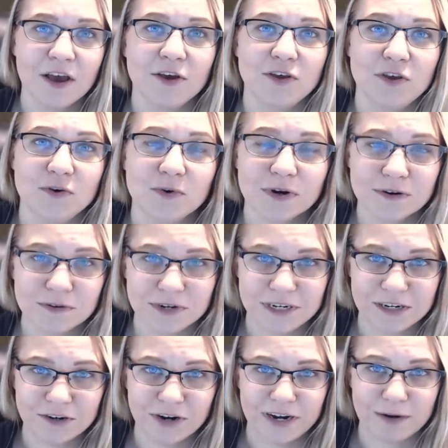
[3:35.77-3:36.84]
You are going
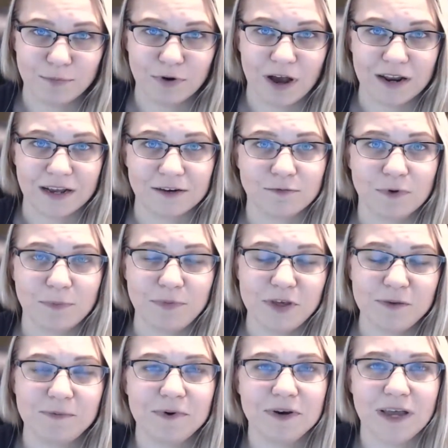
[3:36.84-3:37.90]
to create a product where
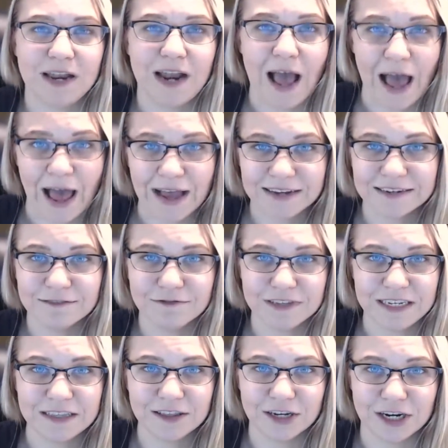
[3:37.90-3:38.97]
people can
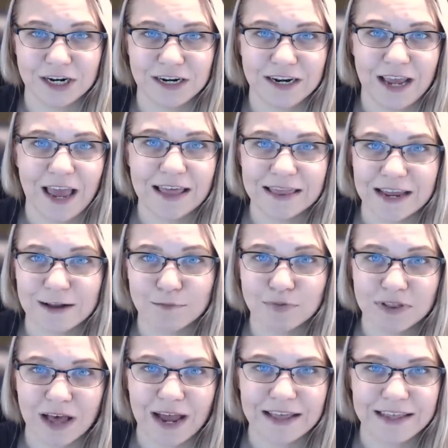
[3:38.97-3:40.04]
actively learn and then
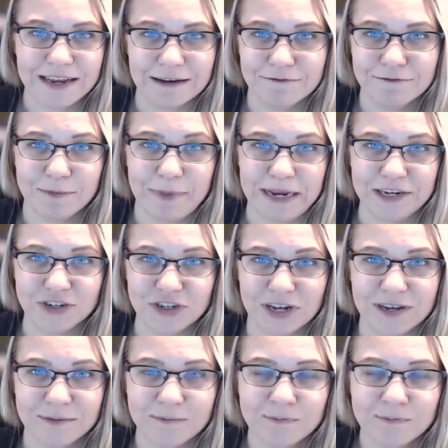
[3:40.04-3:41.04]
apply the information.